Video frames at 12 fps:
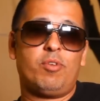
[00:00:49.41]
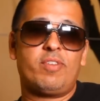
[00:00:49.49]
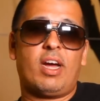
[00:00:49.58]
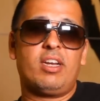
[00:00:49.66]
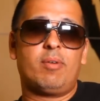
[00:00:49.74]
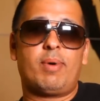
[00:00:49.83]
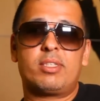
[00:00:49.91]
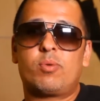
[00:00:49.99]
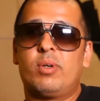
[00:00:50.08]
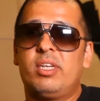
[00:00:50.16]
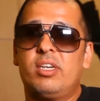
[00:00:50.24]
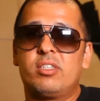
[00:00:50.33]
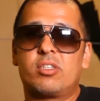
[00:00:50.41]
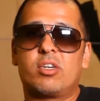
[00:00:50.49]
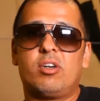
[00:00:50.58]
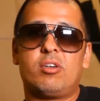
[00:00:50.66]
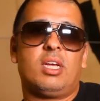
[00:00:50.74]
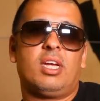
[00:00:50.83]
moved out here about twenty
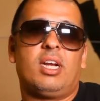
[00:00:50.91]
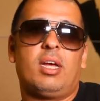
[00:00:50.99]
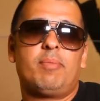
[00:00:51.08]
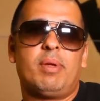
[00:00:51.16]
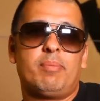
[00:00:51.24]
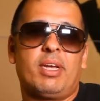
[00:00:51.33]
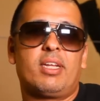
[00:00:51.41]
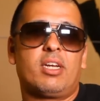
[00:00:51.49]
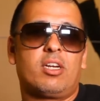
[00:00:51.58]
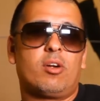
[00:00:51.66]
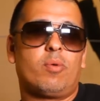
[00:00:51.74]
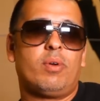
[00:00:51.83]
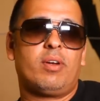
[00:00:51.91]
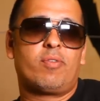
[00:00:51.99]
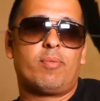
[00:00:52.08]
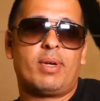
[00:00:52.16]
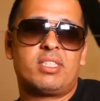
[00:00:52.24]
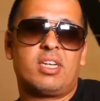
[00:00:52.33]
years ago, and I've been making a
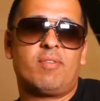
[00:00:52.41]
career for